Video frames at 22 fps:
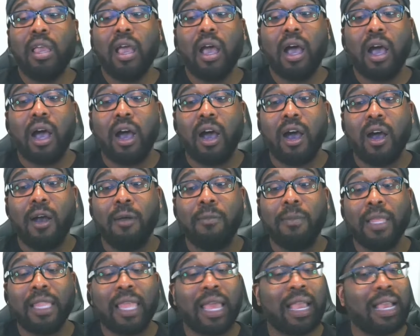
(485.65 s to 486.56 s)

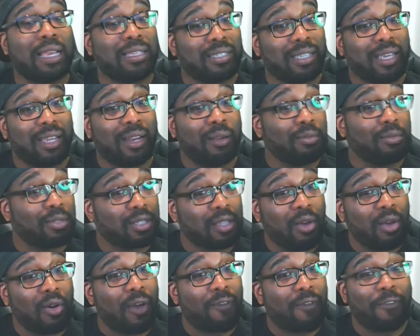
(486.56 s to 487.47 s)
And like I said, it was
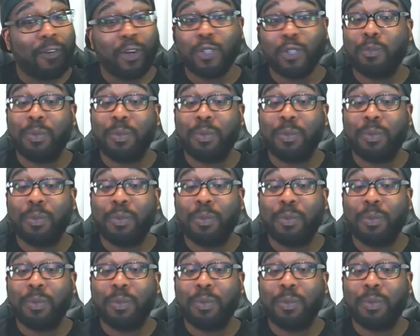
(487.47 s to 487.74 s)
slow at first,